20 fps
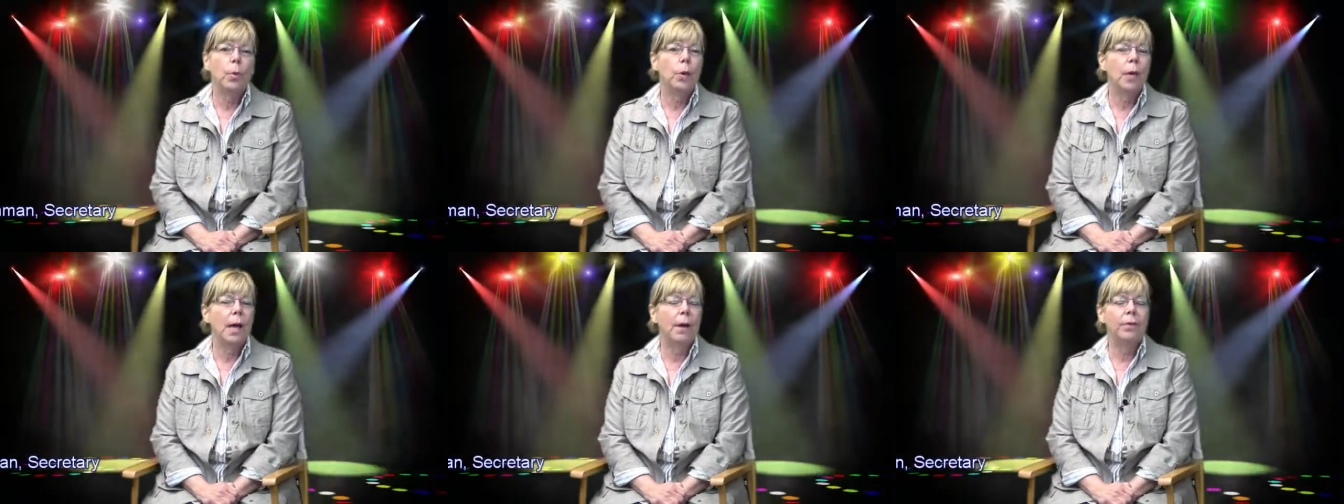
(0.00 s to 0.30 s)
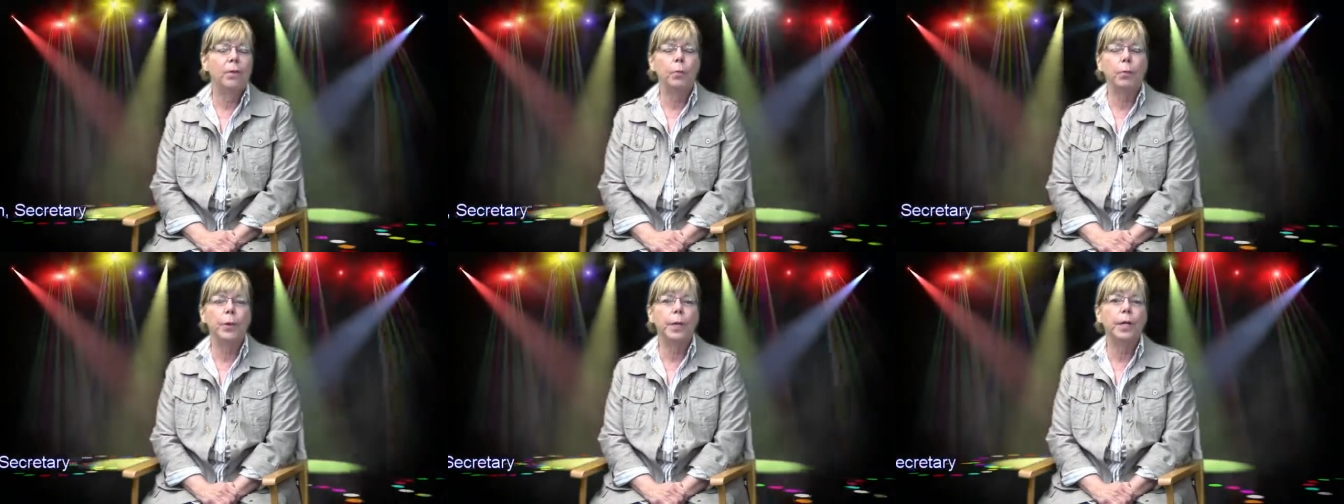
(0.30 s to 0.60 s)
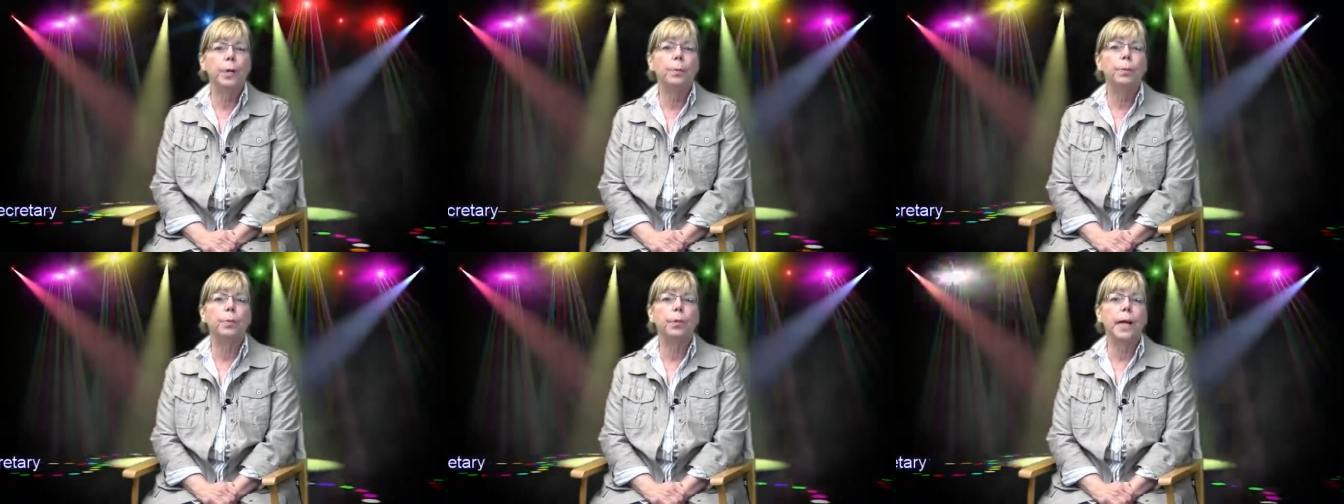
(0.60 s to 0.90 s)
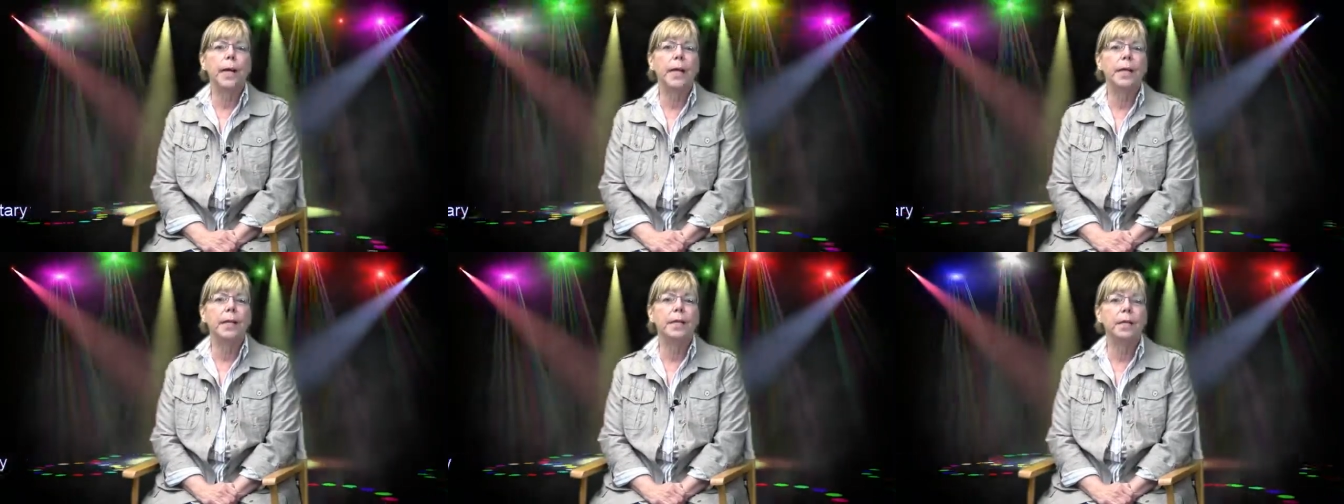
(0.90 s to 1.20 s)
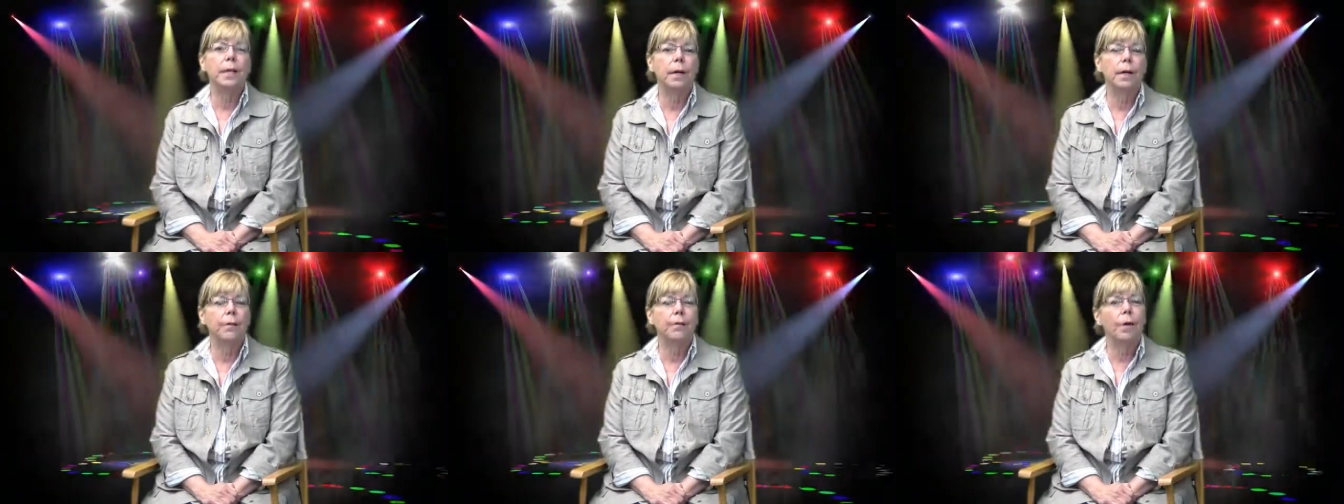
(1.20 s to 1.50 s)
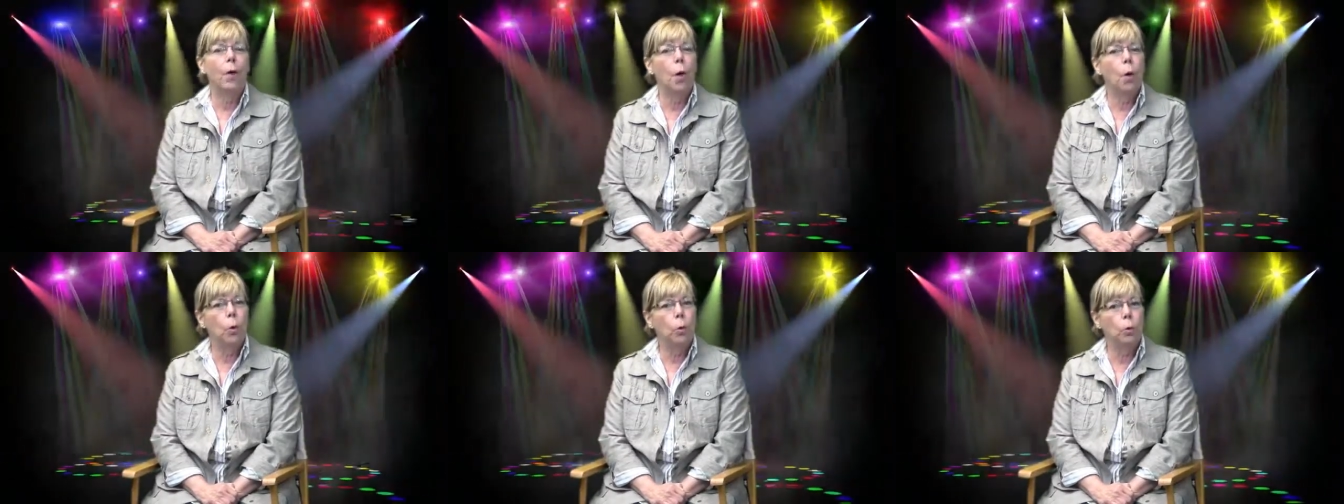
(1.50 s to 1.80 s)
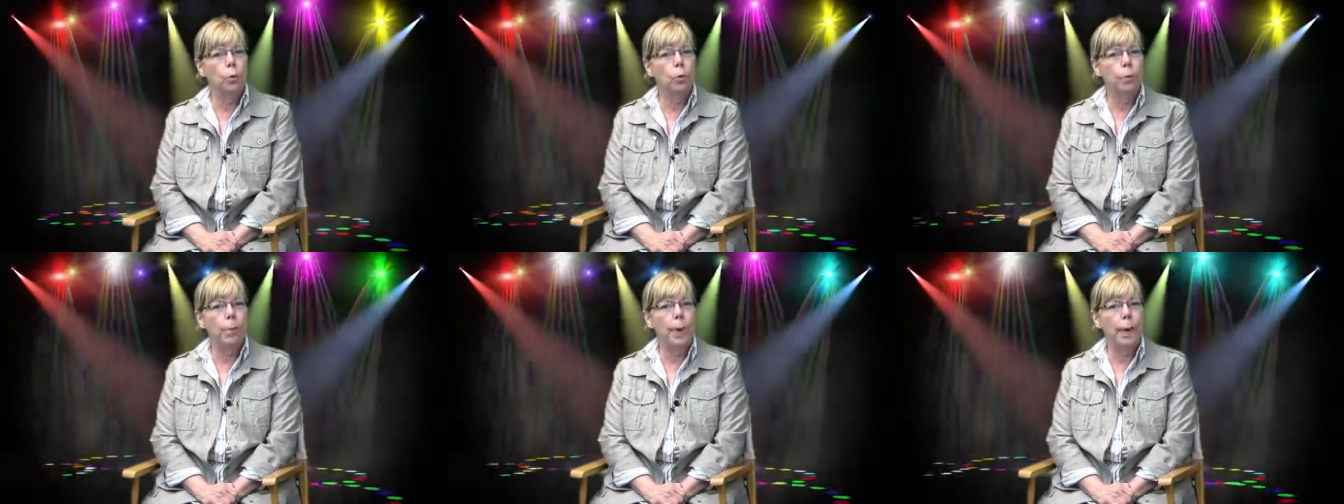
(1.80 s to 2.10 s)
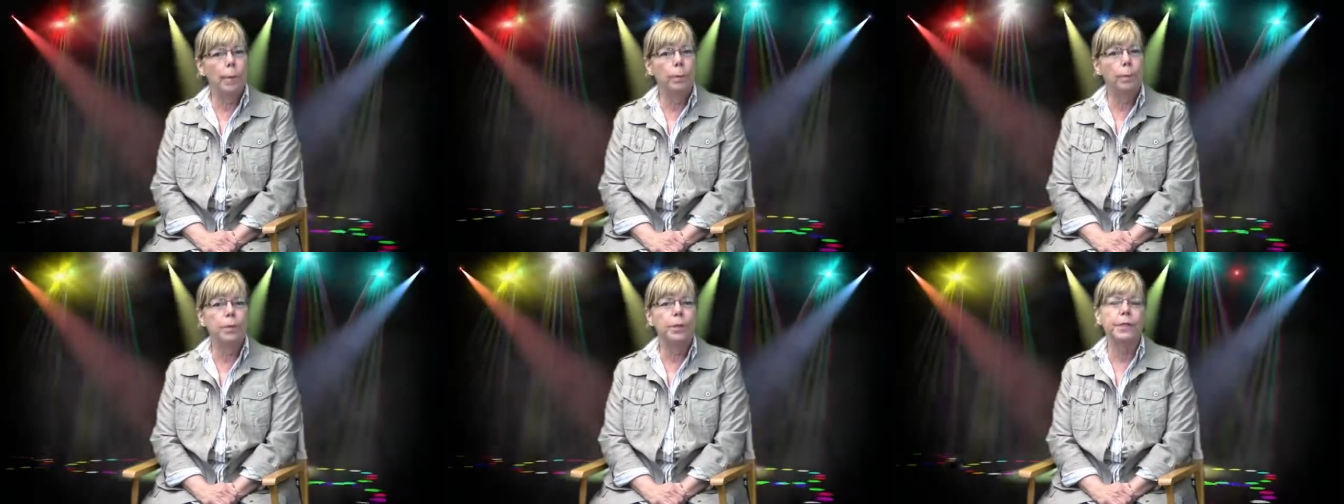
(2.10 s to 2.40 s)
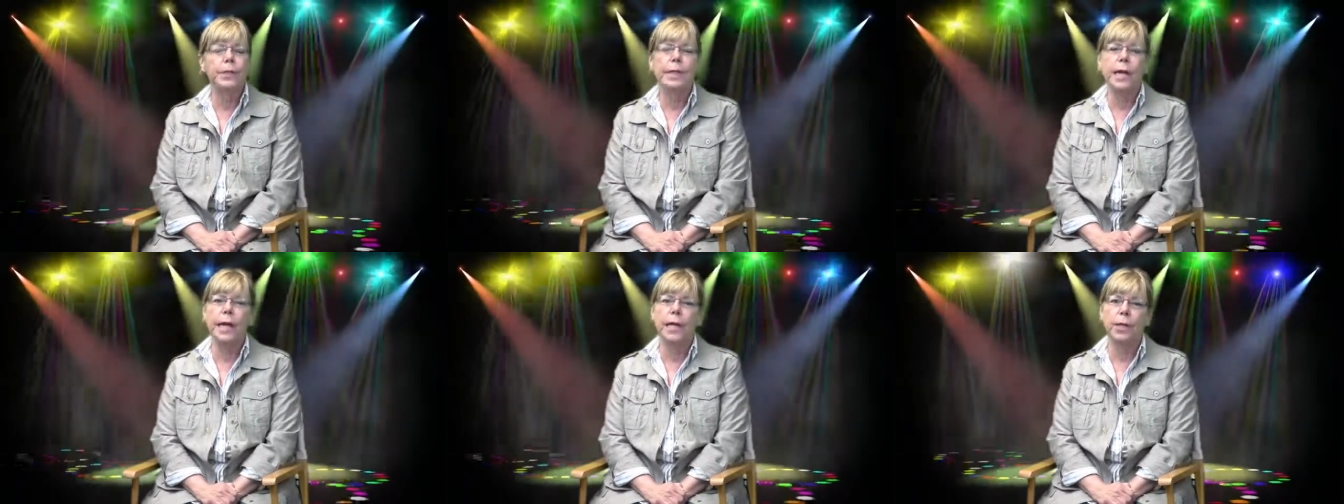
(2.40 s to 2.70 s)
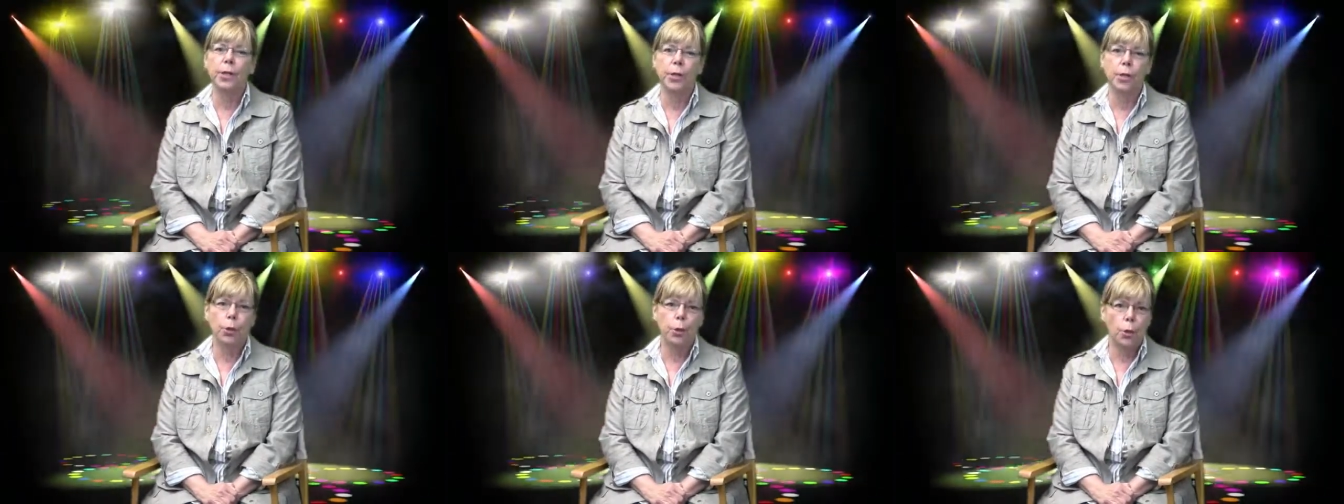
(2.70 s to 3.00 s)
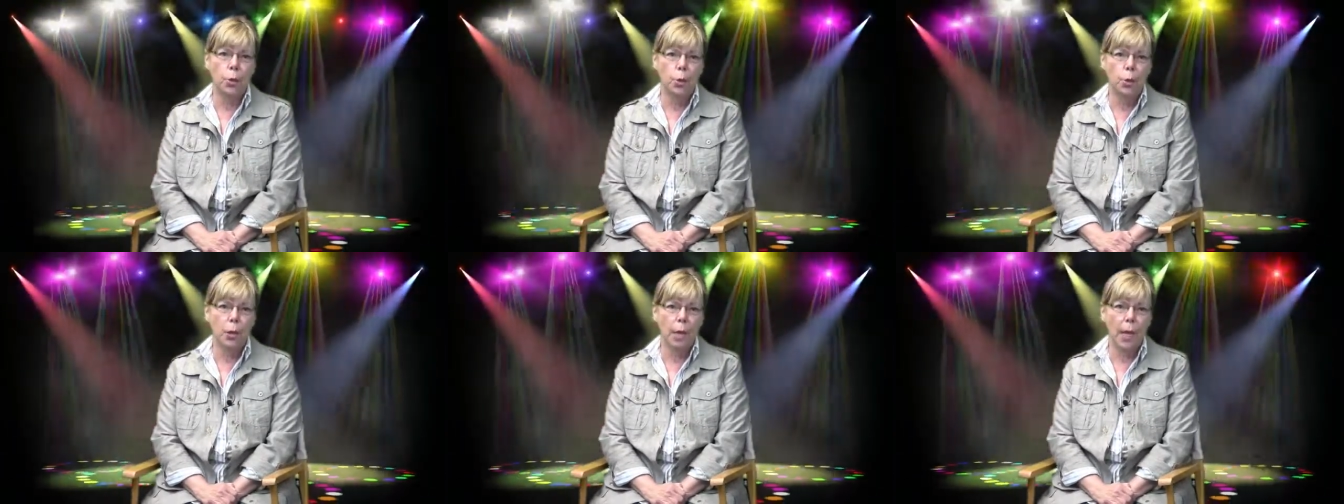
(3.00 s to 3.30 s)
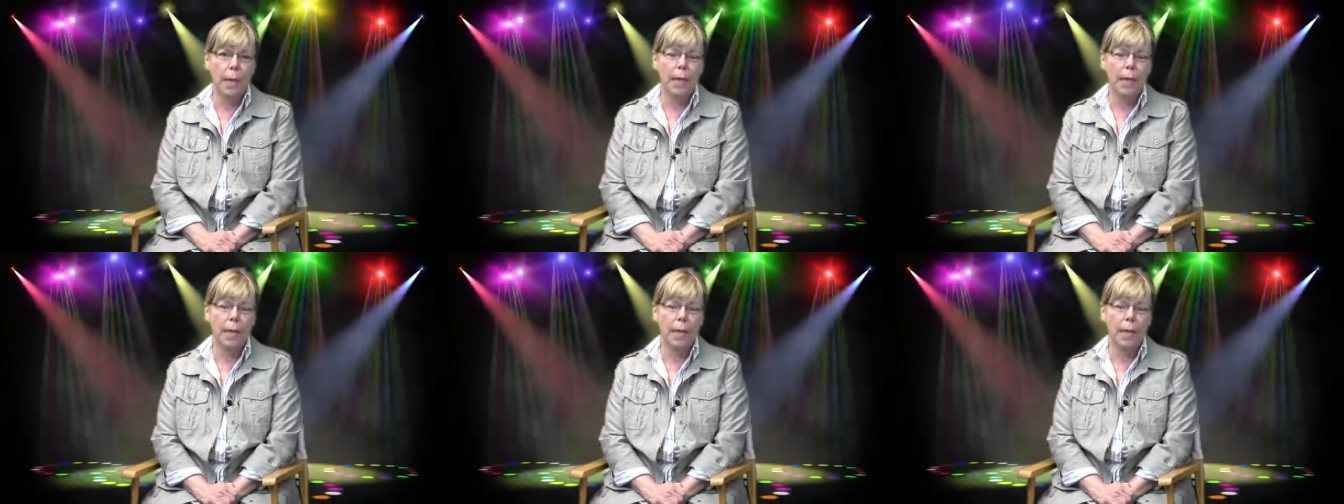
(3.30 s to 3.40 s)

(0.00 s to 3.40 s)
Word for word: We have a real blend of old members and new,